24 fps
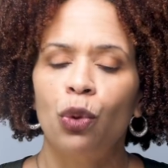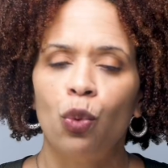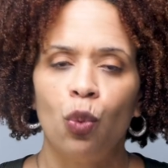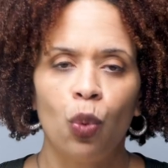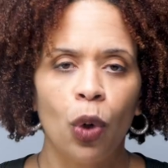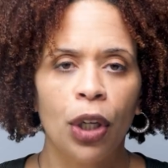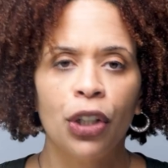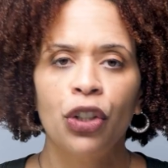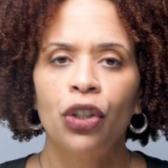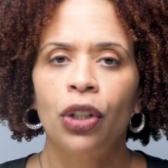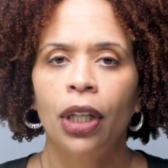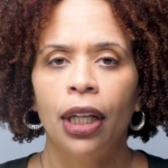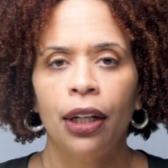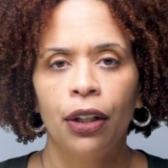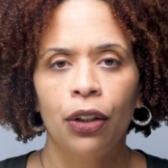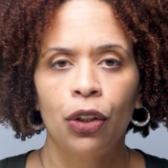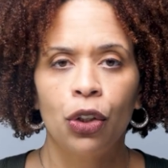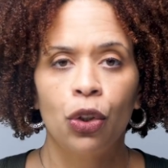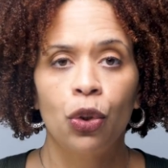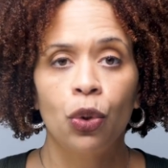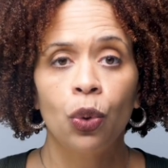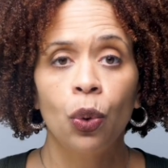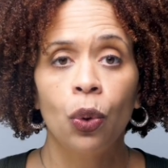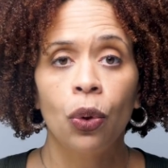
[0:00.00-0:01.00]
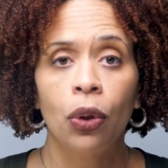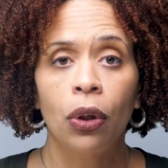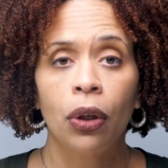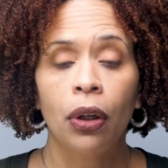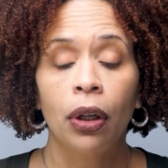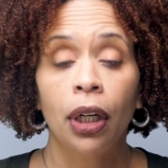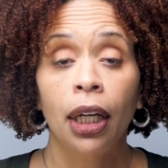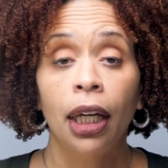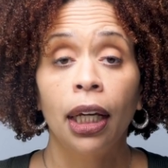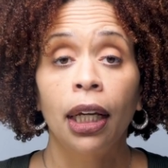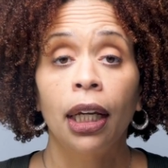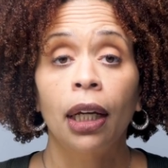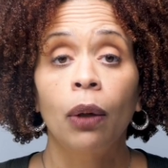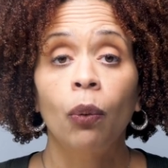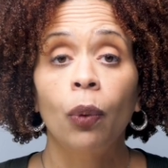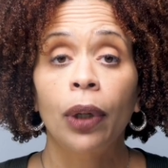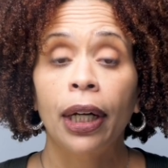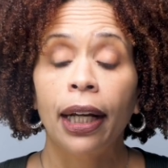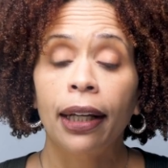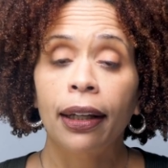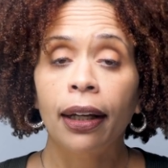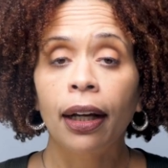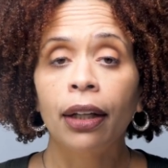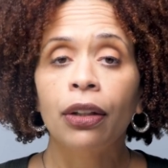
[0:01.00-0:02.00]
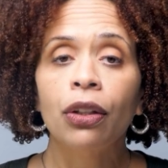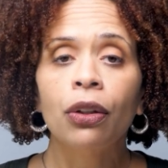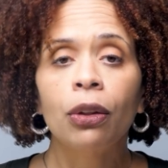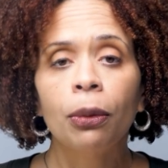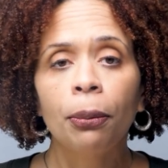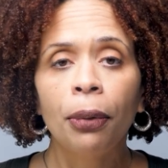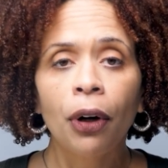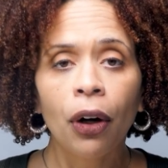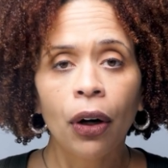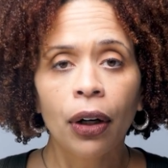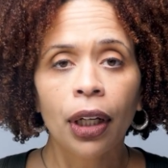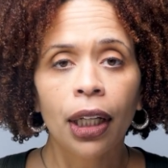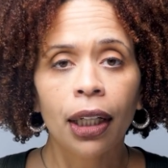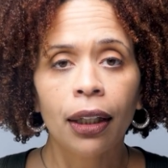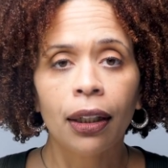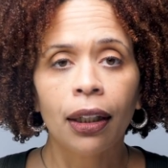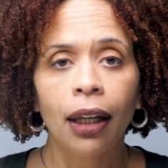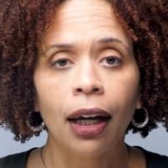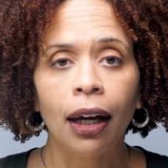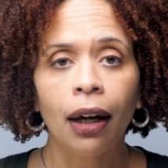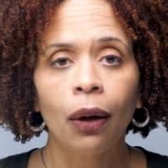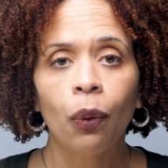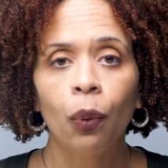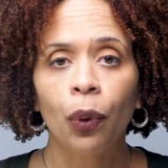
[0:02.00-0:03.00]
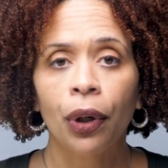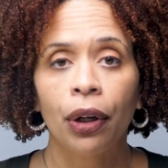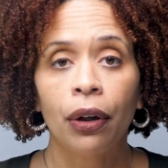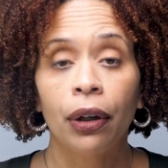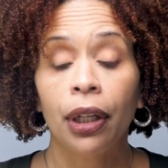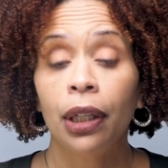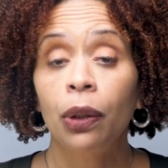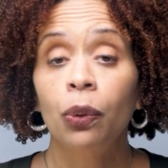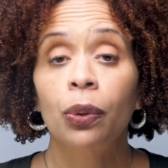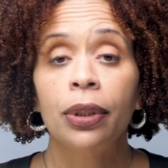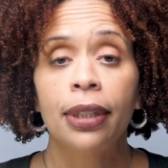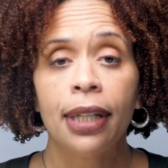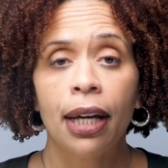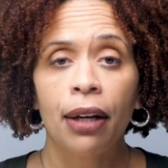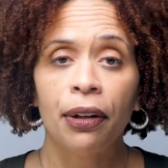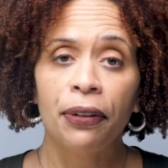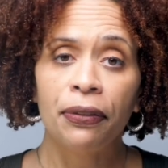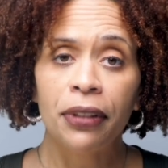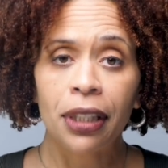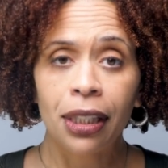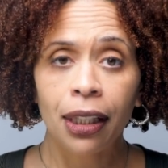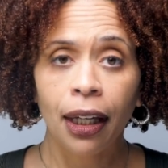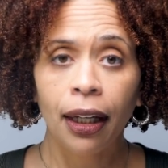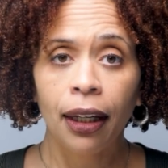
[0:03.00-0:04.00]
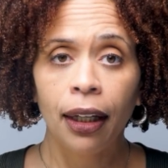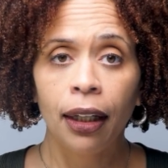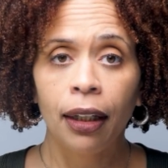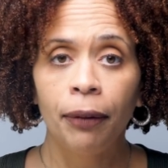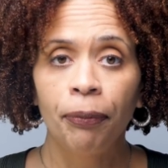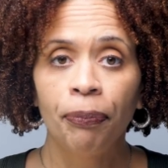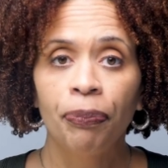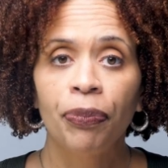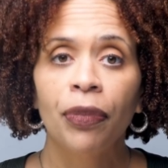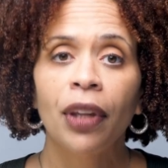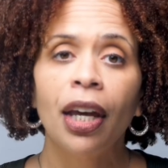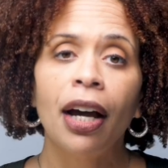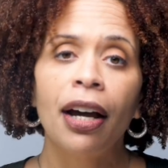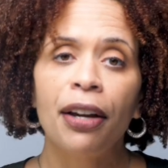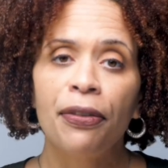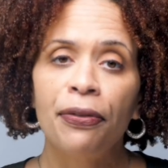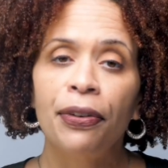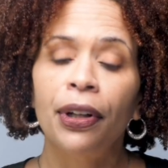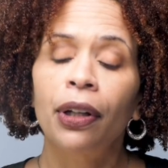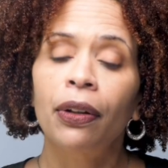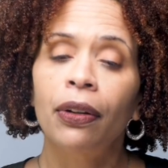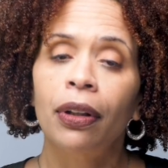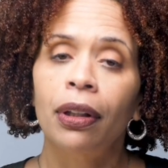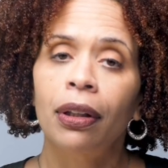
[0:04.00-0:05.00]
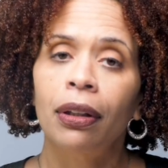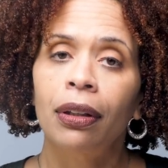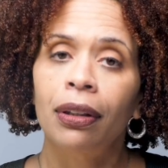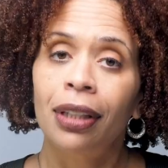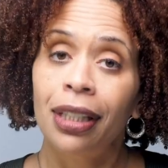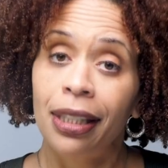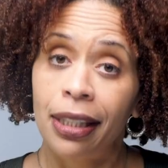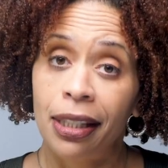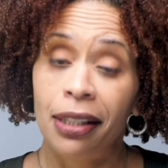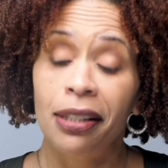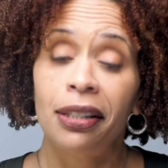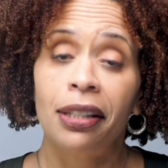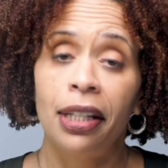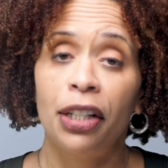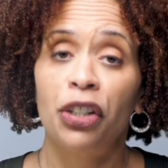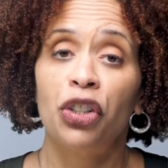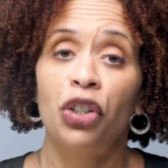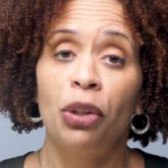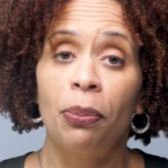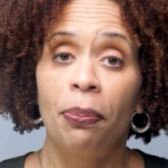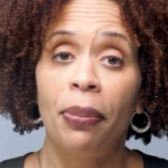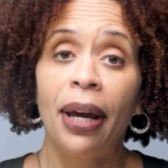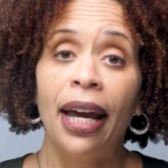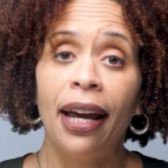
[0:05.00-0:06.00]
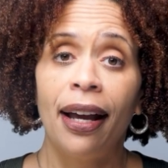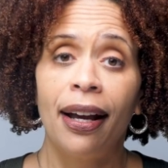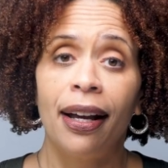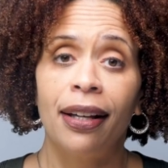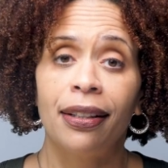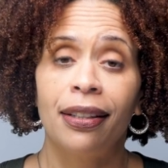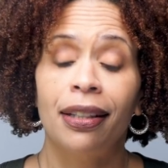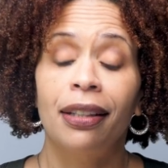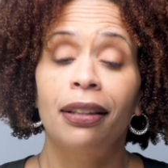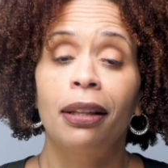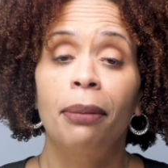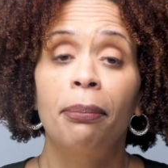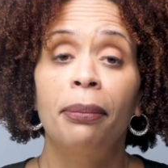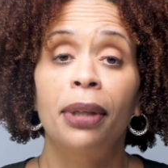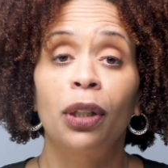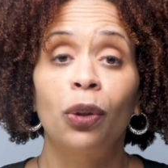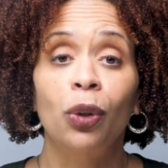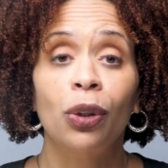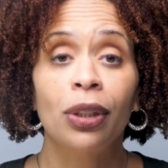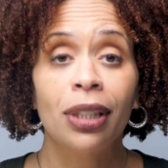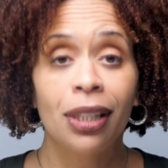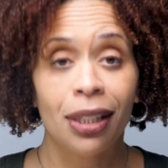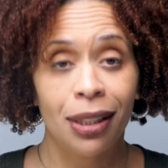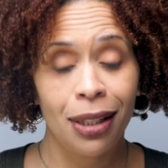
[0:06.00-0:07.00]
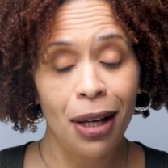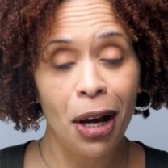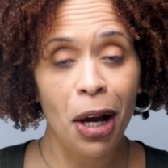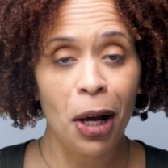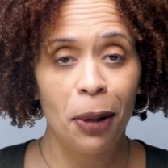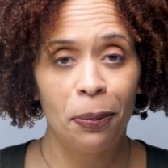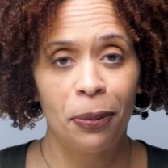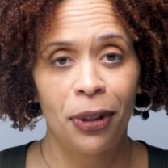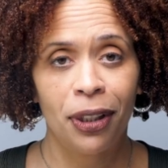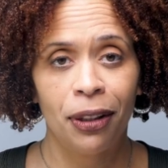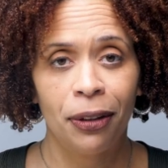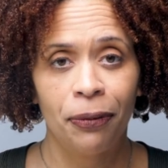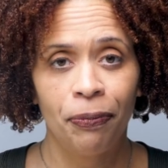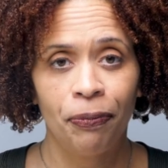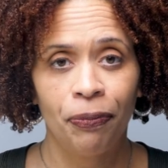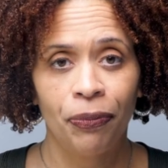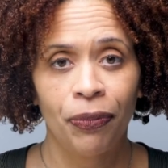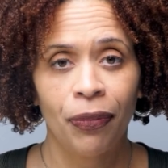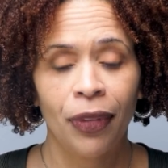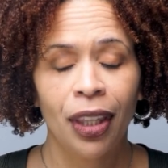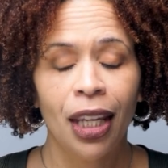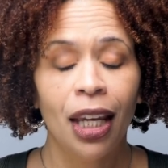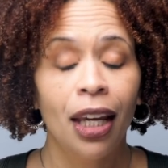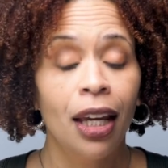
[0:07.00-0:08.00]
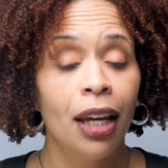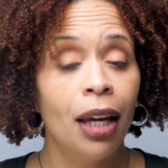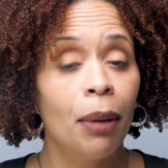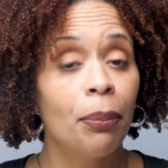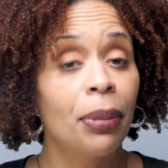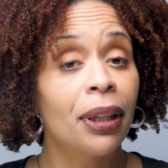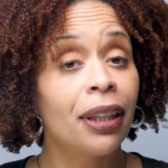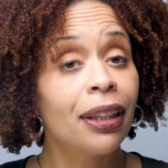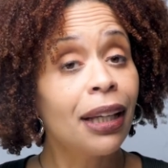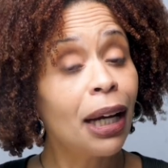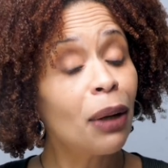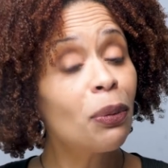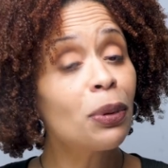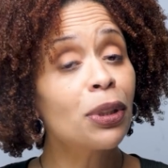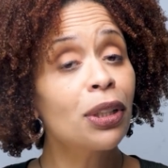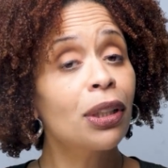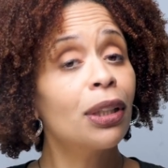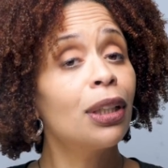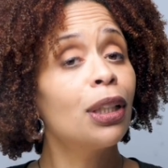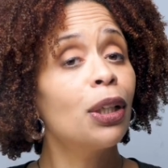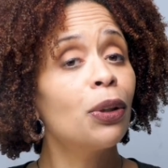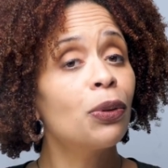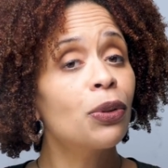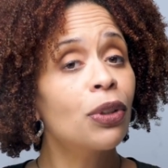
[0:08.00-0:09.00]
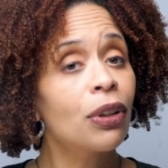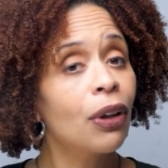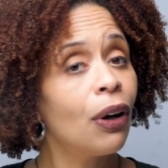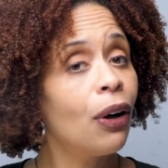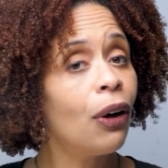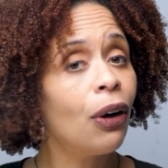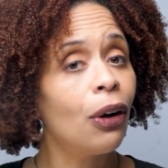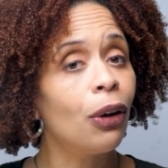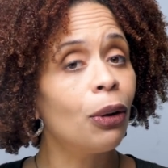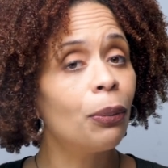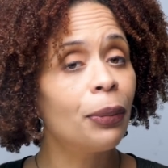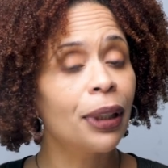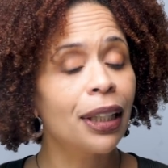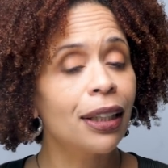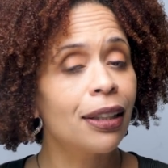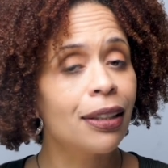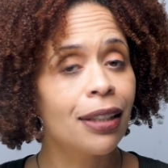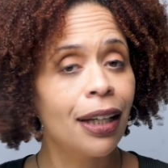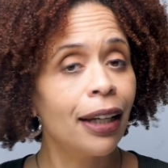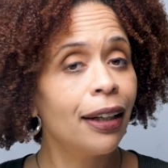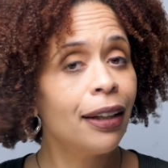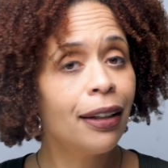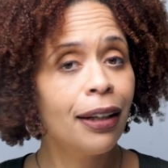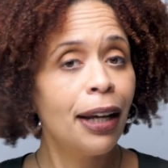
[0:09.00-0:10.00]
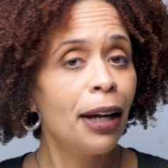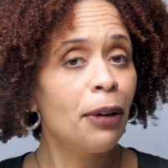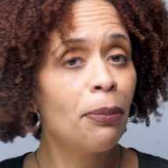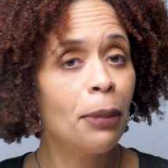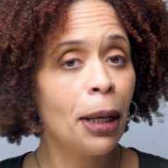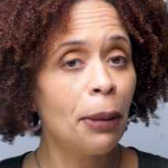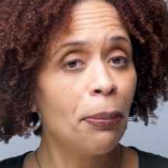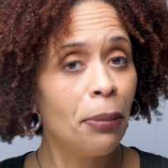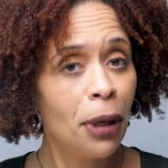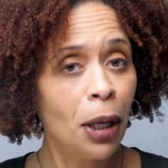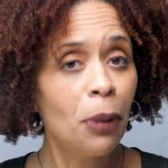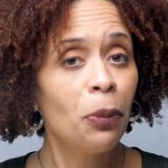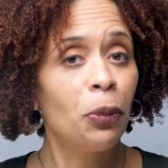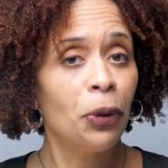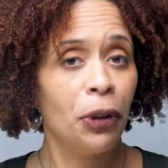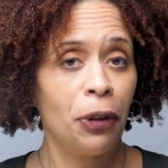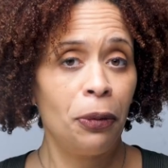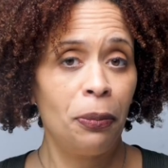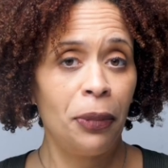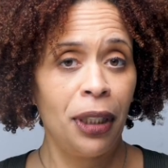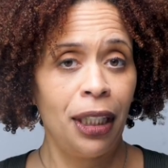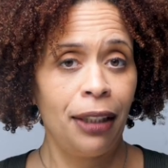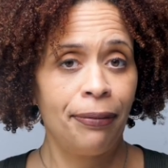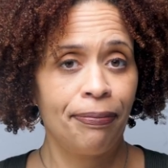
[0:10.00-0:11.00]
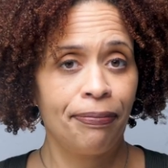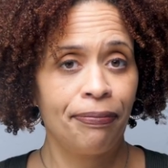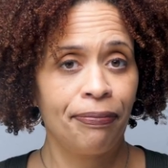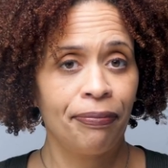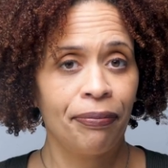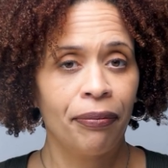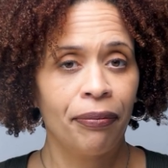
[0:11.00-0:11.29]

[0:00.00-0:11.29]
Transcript: and rushed out of the store. And when I got to the parking lot where he was out of sight, I felt the sensation pass and the milk stopped. But that was a close call because I didn't have my pump with me.